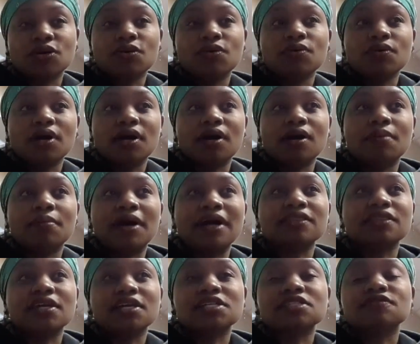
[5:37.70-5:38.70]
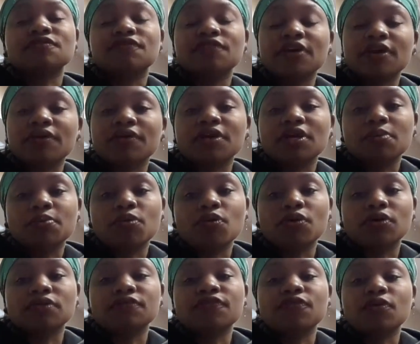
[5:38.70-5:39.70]
So I think it's very
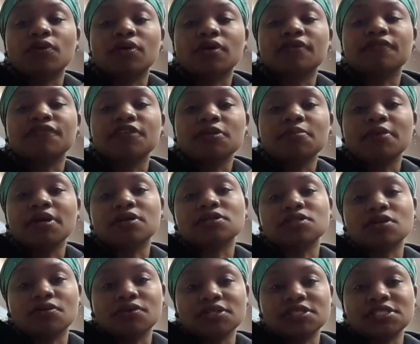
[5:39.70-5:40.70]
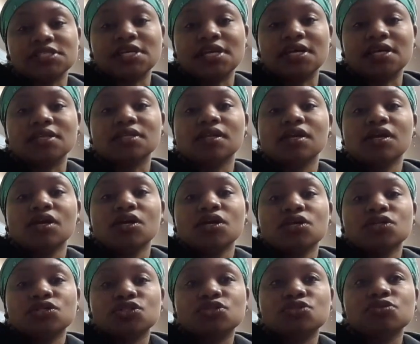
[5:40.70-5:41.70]
important for females on the set
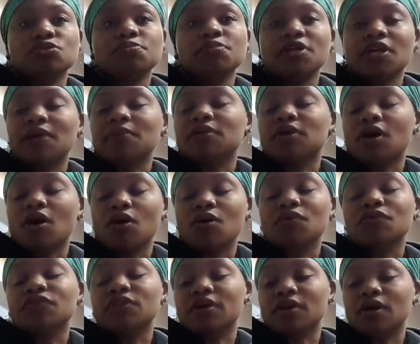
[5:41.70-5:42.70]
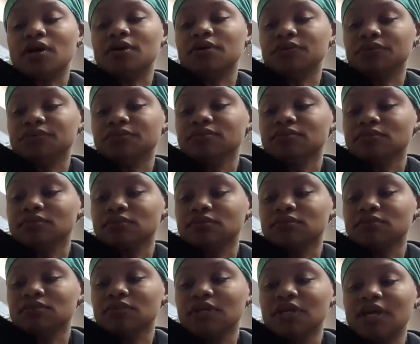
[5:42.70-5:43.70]
to be able to hold their own.
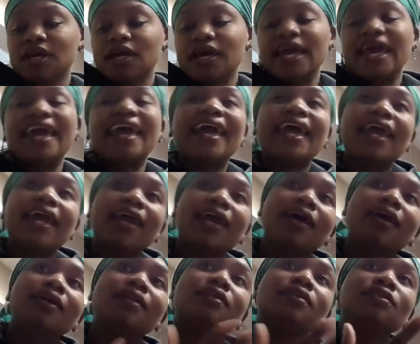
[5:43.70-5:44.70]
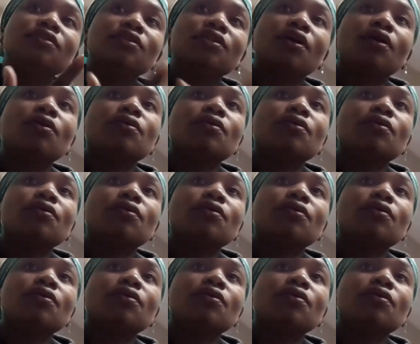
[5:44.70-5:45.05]
And